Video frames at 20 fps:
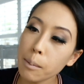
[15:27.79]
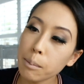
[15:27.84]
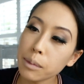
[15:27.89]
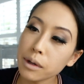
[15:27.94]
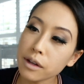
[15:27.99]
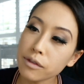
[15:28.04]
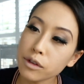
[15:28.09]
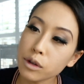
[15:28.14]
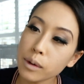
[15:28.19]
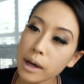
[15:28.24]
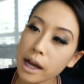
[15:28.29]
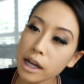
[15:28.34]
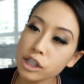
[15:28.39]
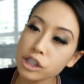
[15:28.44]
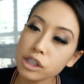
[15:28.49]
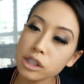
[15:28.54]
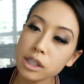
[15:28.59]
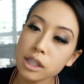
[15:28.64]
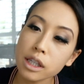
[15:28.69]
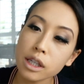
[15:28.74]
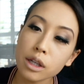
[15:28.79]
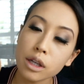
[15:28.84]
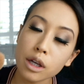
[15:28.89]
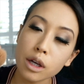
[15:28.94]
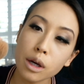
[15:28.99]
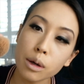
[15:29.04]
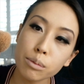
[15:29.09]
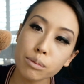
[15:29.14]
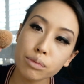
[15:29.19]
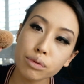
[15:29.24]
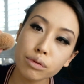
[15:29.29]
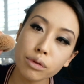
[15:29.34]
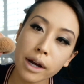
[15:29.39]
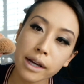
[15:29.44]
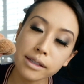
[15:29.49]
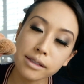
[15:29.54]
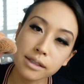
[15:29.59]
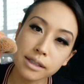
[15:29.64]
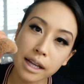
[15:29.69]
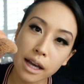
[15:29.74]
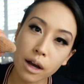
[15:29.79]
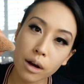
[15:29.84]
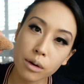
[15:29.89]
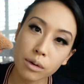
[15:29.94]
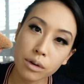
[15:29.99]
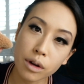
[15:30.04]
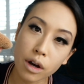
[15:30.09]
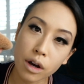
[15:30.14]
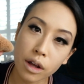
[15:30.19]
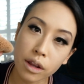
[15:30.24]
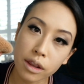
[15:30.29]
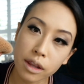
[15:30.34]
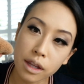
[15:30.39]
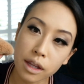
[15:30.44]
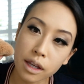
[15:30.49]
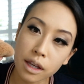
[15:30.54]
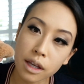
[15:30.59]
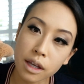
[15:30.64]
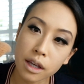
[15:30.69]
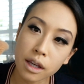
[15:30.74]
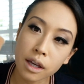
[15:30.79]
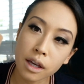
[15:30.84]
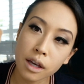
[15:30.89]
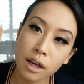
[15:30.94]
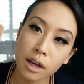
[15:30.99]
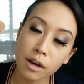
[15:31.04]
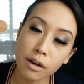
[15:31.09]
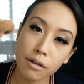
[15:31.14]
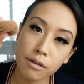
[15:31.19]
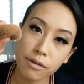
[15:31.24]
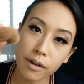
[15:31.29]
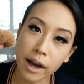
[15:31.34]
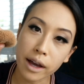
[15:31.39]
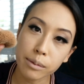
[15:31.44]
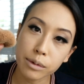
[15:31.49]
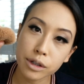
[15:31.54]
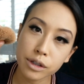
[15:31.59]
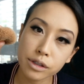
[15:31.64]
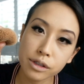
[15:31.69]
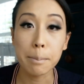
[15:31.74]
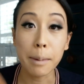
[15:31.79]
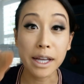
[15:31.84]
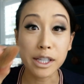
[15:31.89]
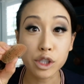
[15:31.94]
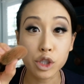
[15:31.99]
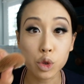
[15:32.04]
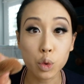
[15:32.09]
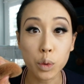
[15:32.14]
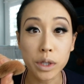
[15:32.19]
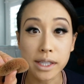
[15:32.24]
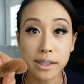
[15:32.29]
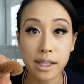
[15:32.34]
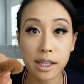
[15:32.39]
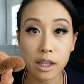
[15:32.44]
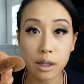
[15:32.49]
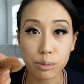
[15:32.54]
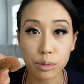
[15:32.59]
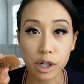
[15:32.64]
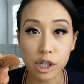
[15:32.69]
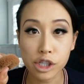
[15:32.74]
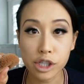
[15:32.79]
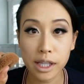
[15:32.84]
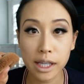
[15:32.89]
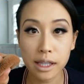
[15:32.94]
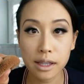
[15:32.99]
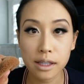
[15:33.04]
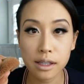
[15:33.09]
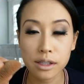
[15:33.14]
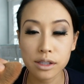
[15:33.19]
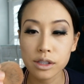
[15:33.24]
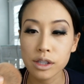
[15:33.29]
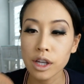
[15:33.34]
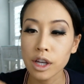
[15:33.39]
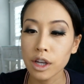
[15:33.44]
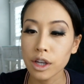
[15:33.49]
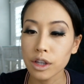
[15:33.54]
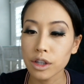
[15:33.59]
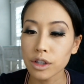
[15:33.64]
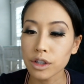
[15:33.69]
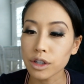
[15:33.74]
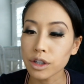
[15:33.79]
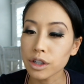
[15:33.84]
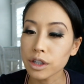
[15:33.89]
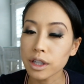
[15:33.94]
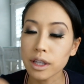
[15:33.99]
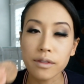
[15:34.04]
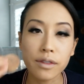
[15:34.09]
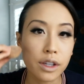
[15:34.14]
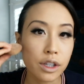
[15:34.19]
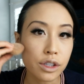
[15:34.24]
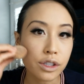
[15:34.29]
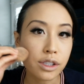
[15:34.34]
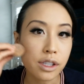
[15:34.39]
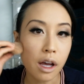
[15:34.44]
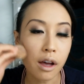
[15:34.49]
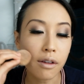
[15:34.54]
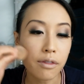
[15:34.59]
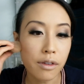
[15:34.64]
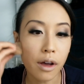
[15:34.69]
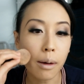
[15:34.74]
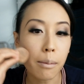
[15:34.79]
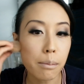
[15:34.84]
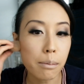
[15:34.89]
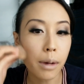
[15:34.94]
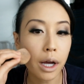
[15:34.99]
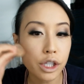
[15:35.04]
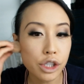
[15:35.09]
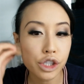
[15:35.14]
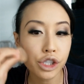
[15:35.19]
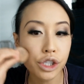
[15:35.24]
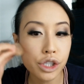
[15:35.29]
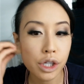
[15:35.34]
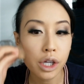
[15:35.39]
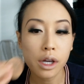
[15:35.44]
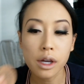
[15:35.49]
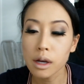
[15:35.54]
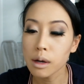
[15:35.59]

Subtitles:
but if you actually press down on the fibers, by squeezing the brush like this, you're giving yourself a much